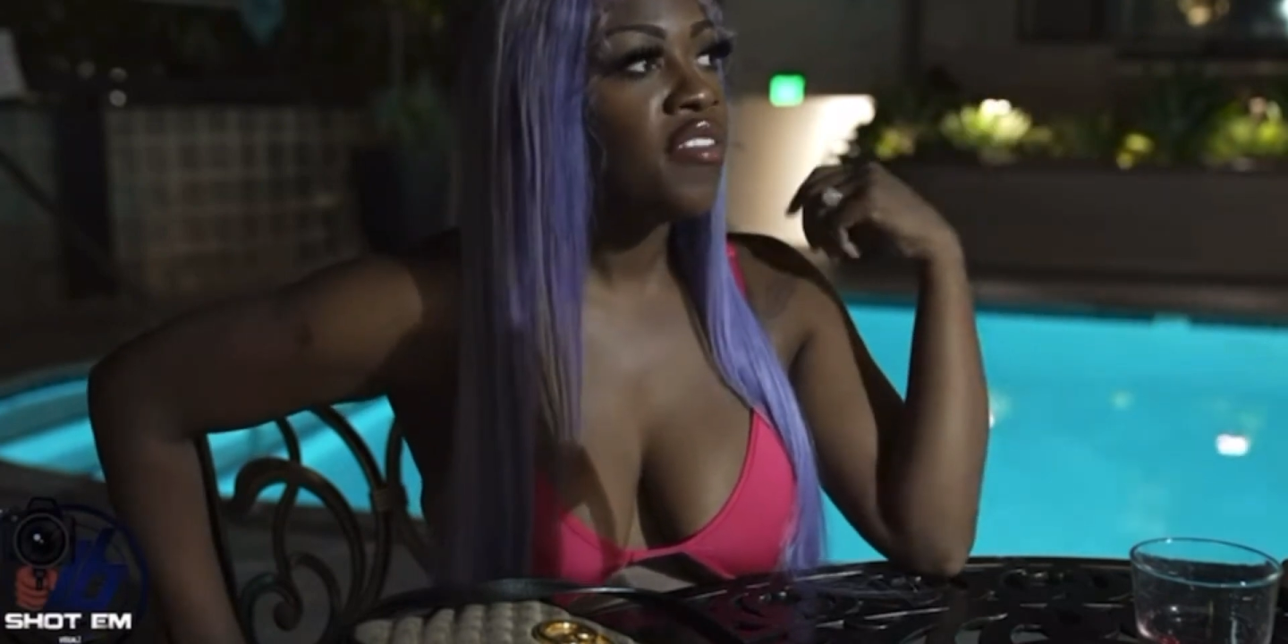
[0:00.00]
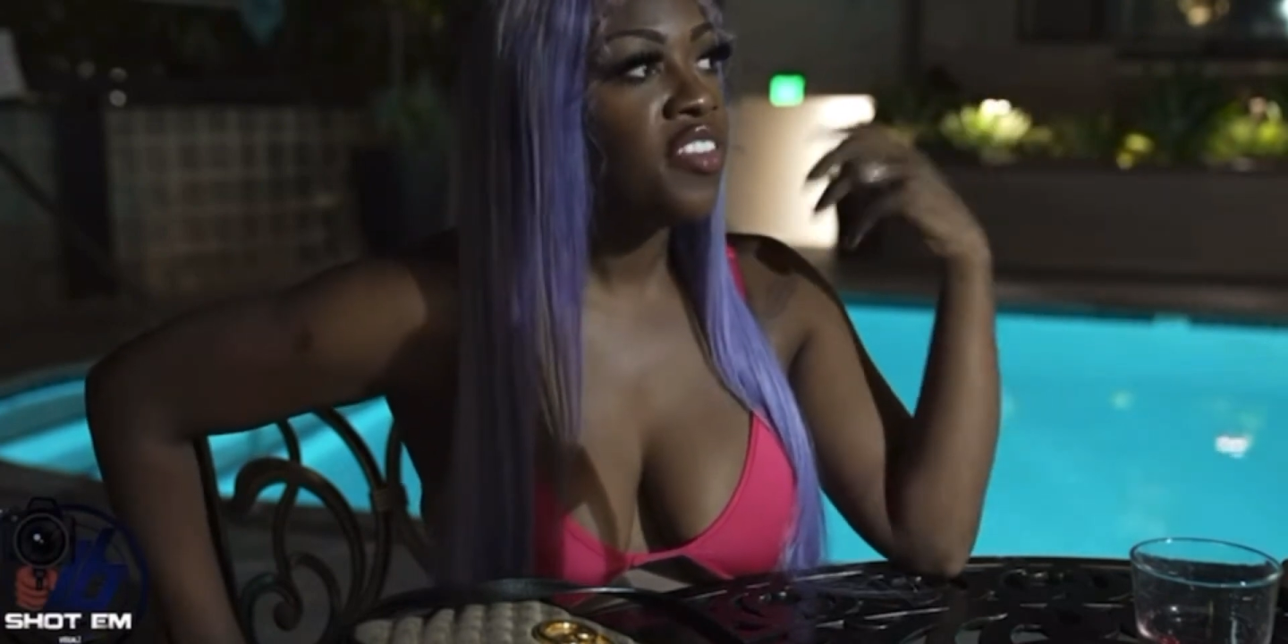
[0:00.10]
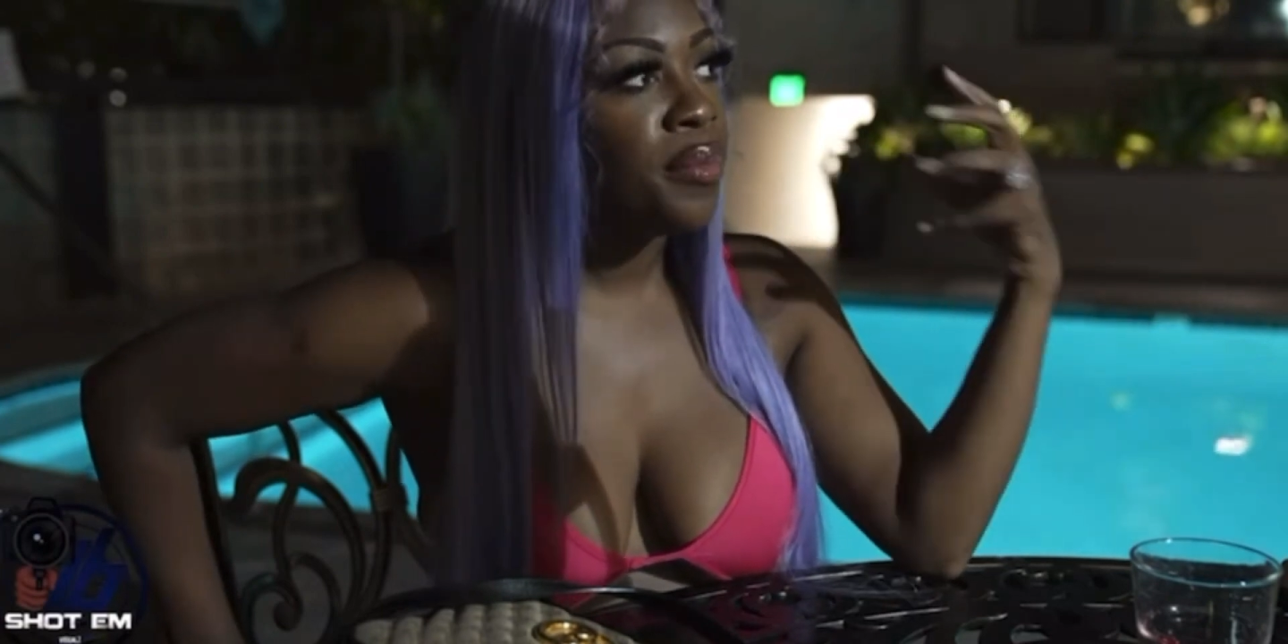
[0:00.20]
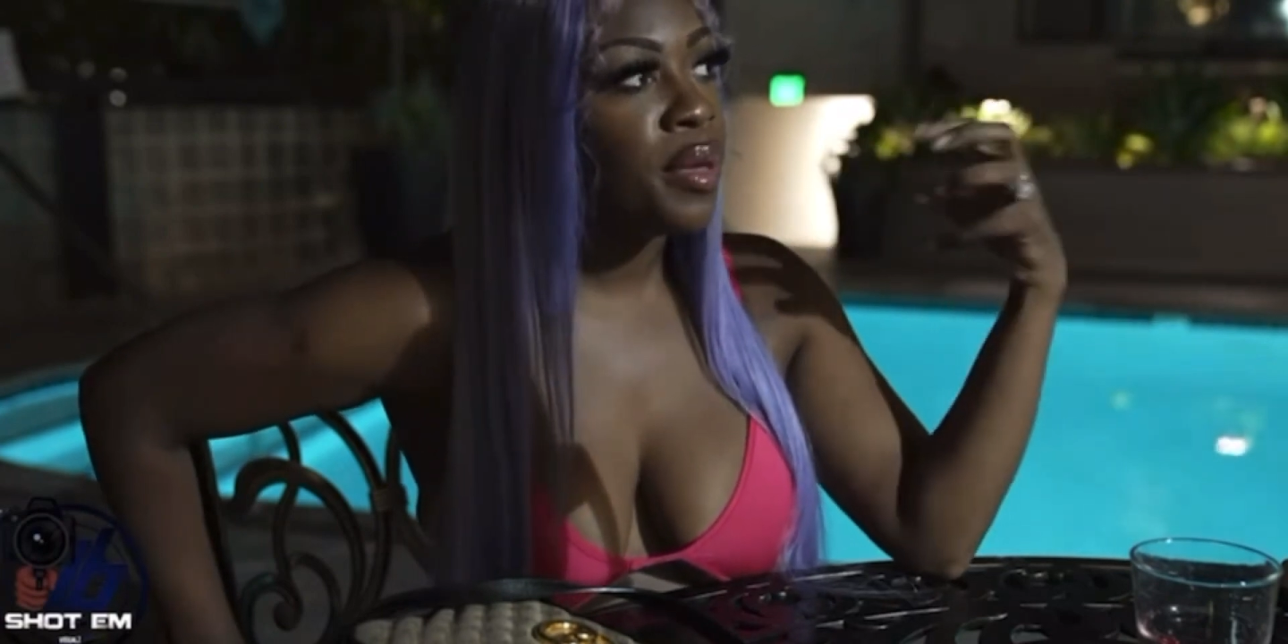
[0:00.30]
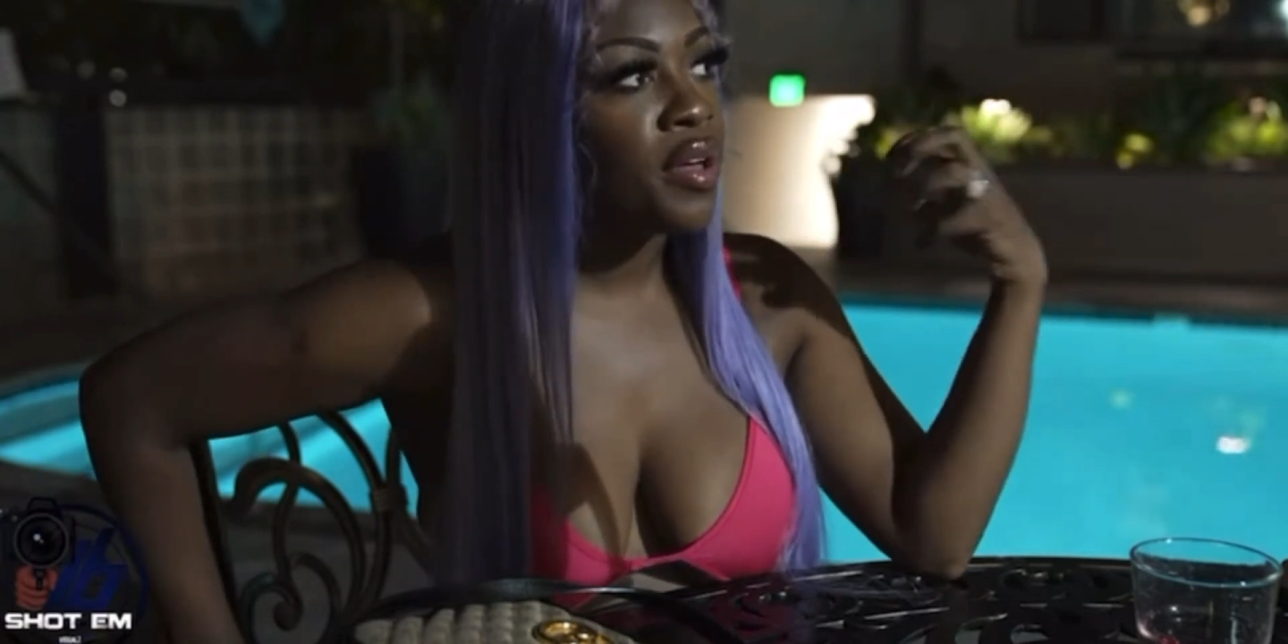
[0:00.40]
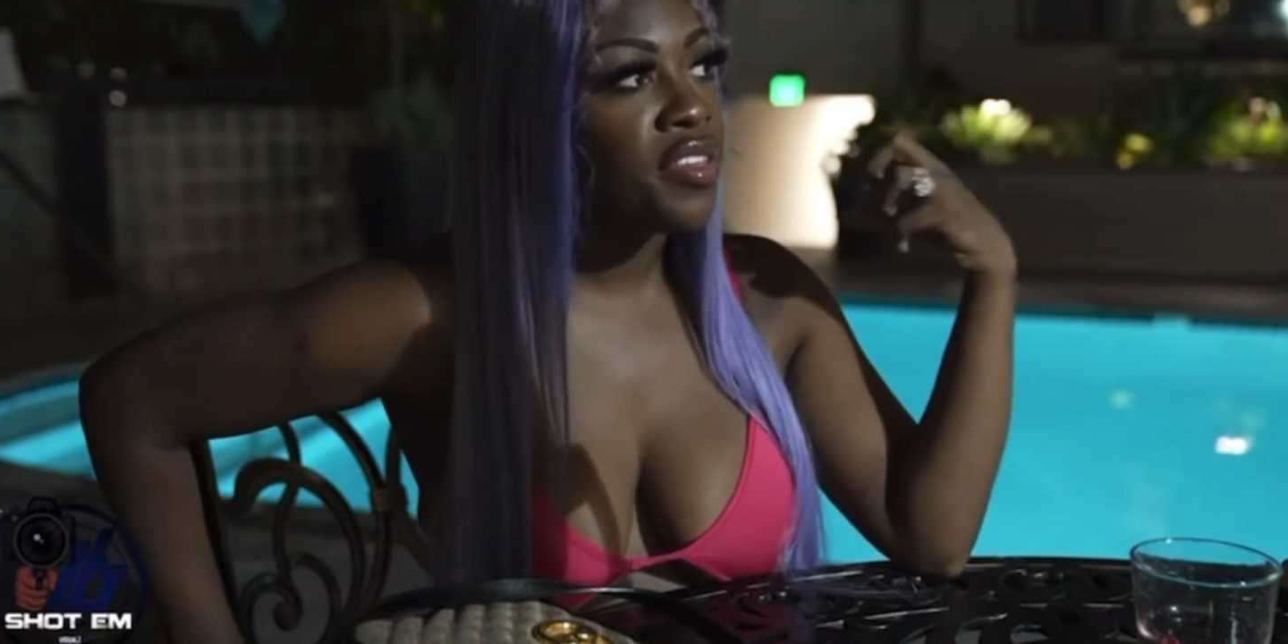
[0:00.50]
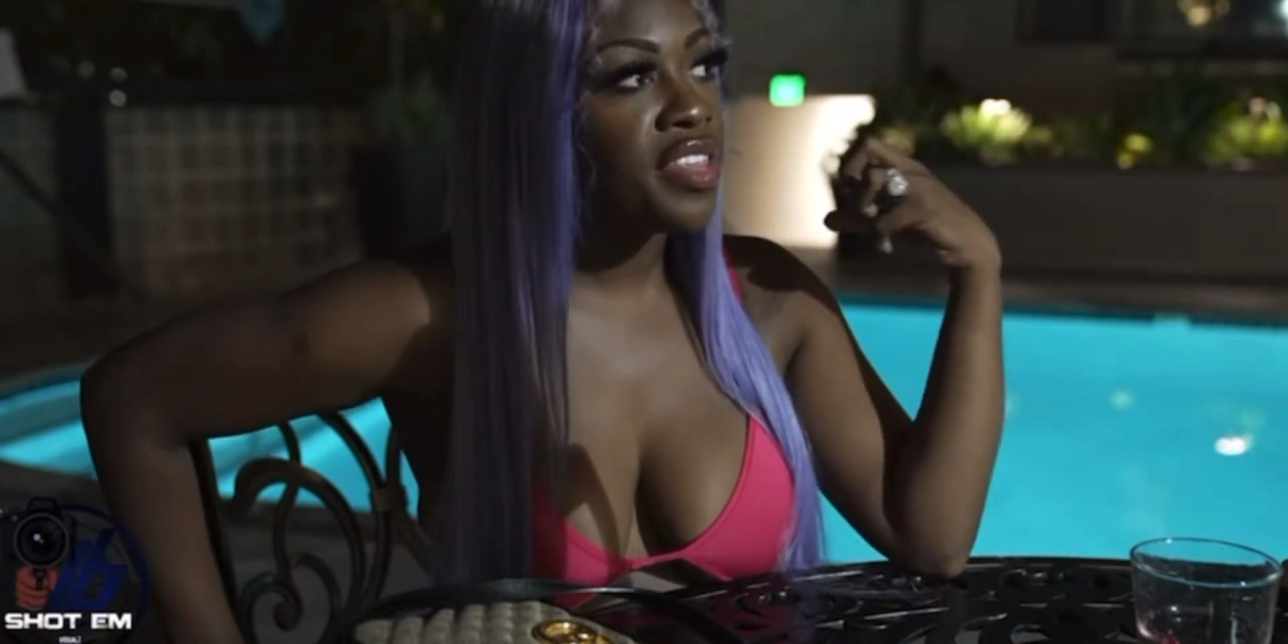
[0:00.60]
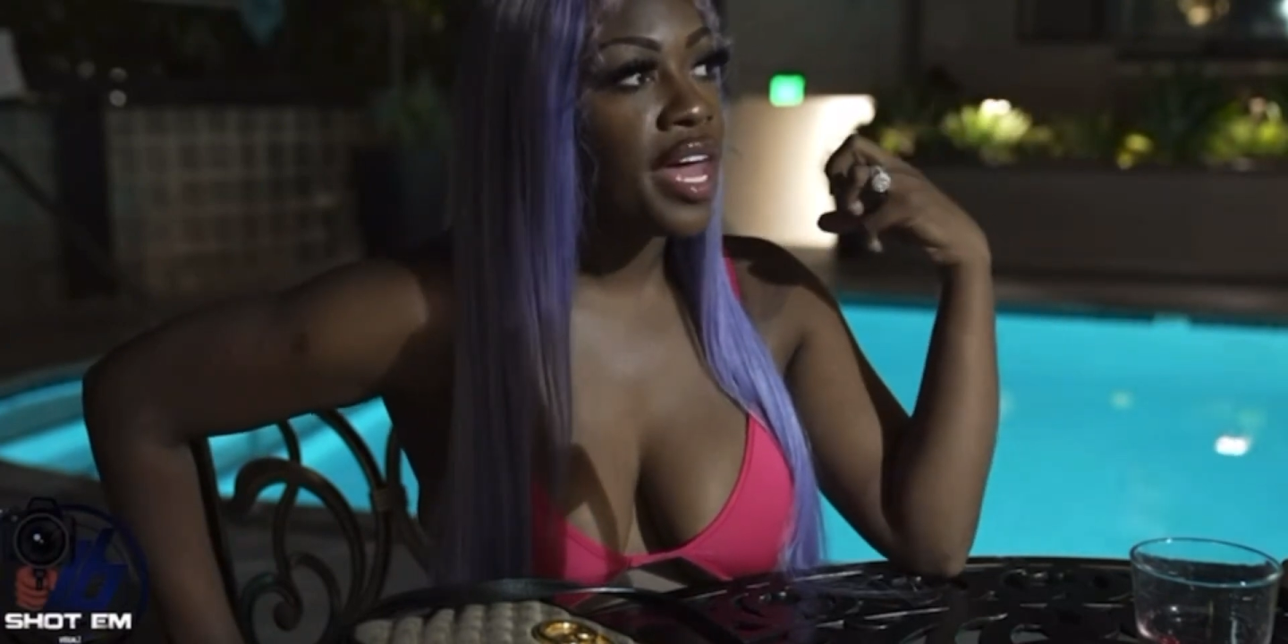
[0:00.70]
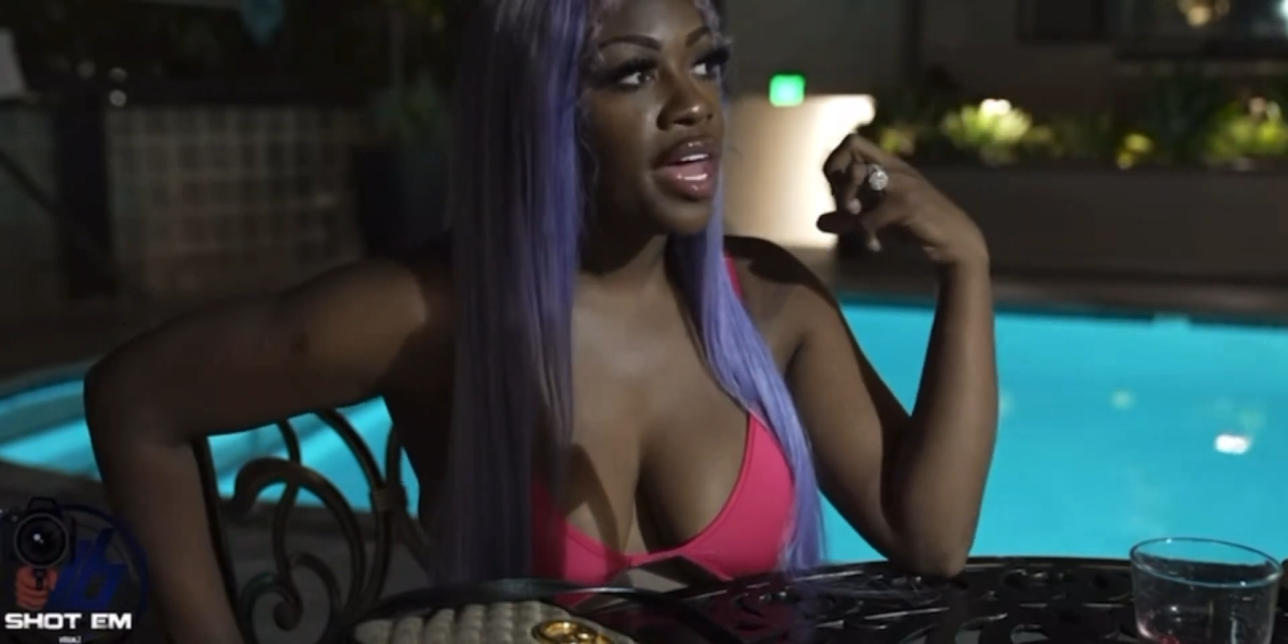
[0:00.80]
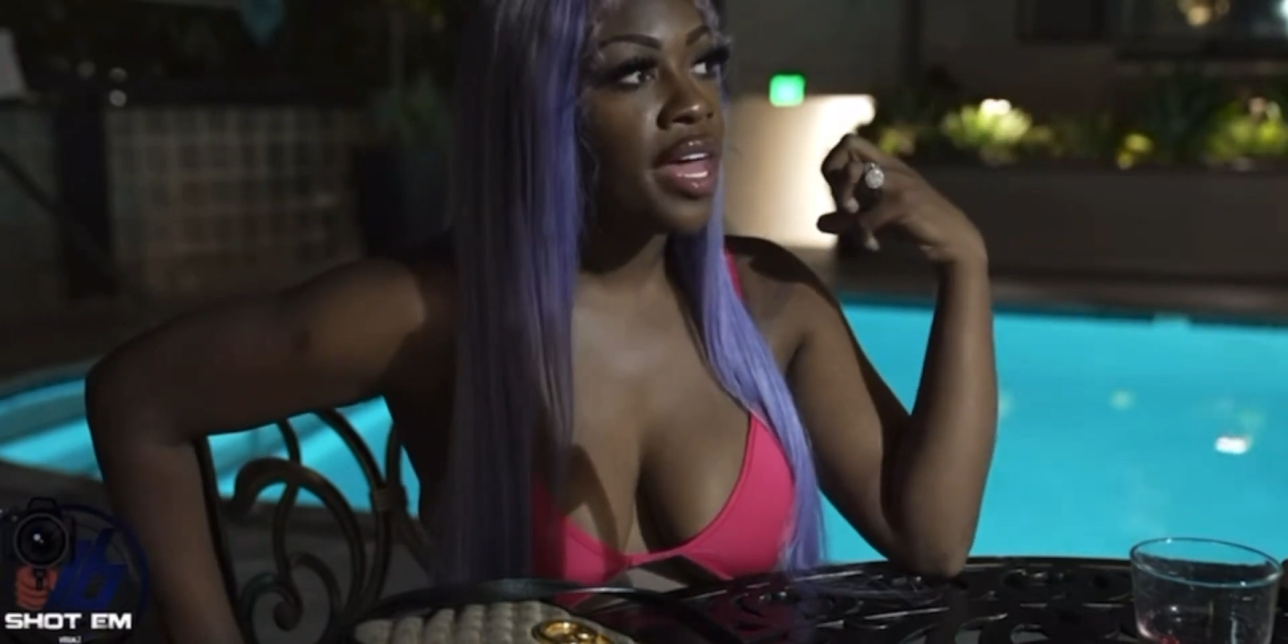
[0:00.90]
females,
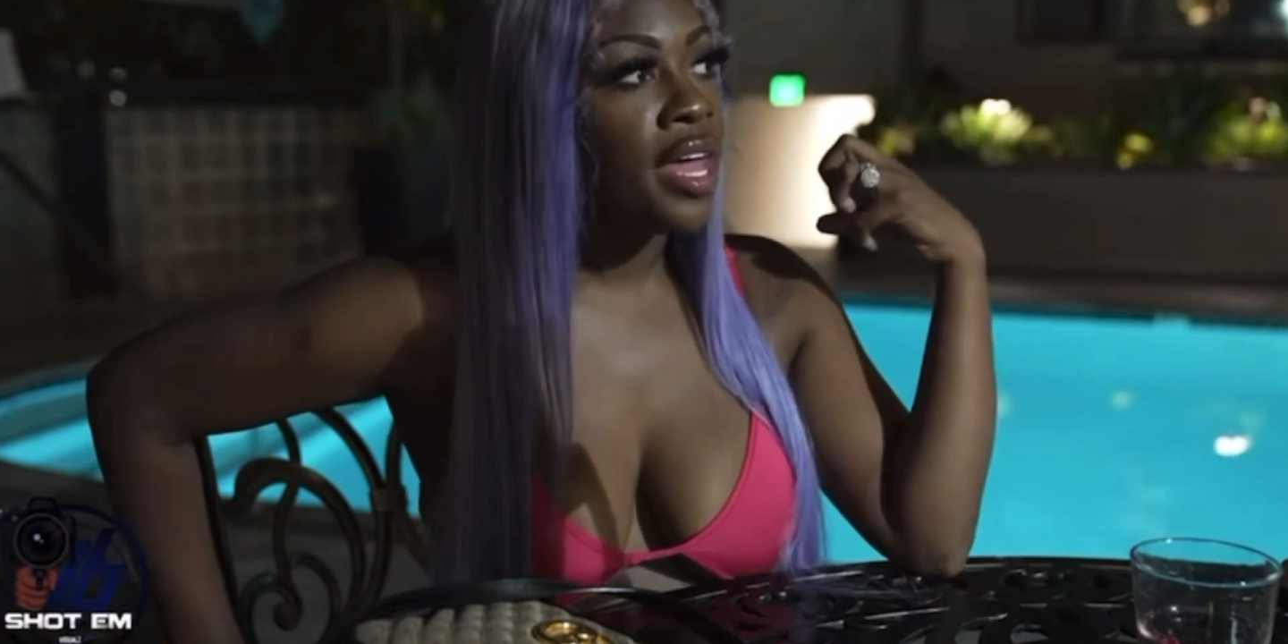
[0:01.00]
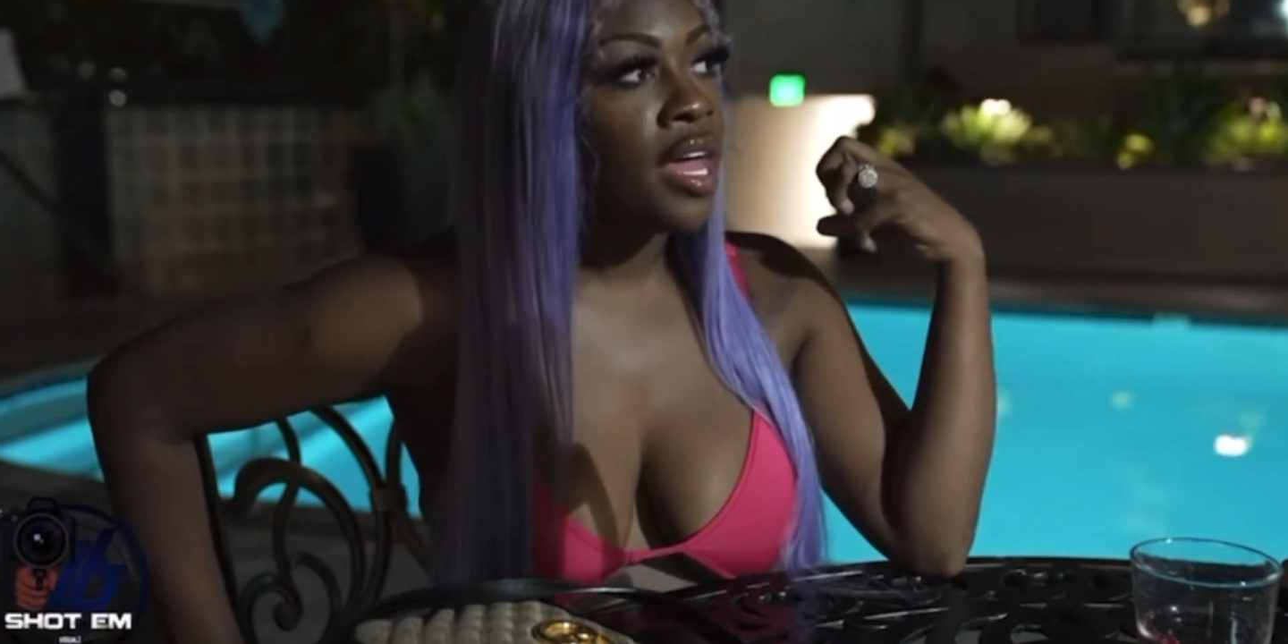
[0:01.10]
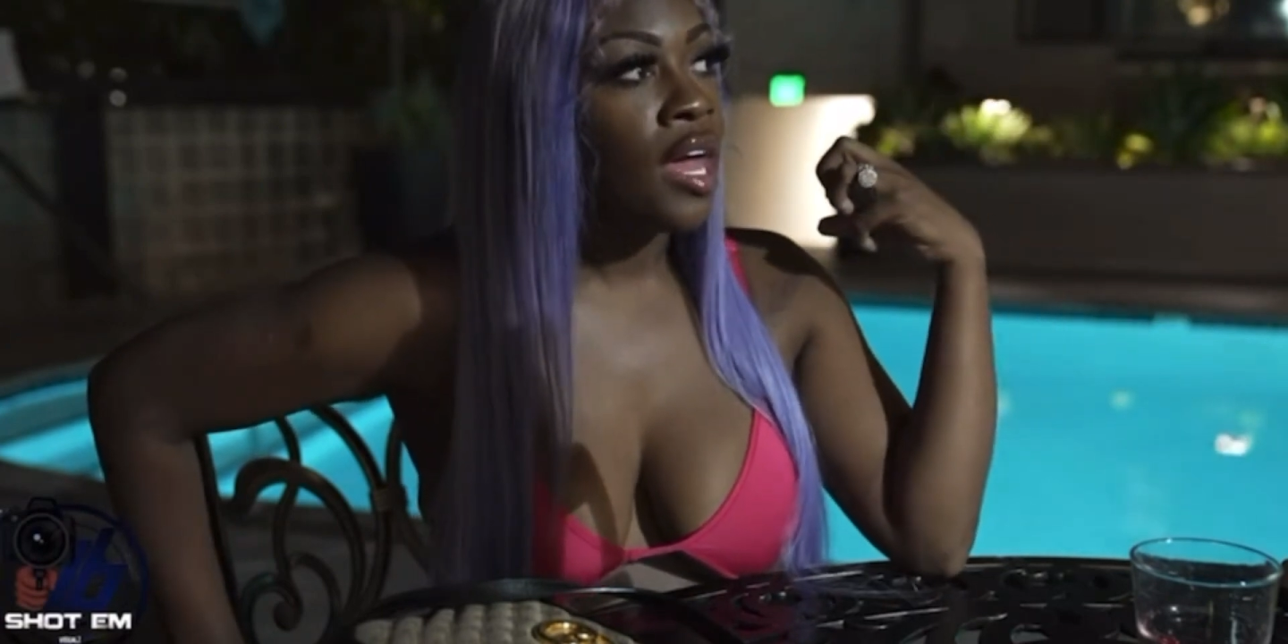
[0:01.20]
that...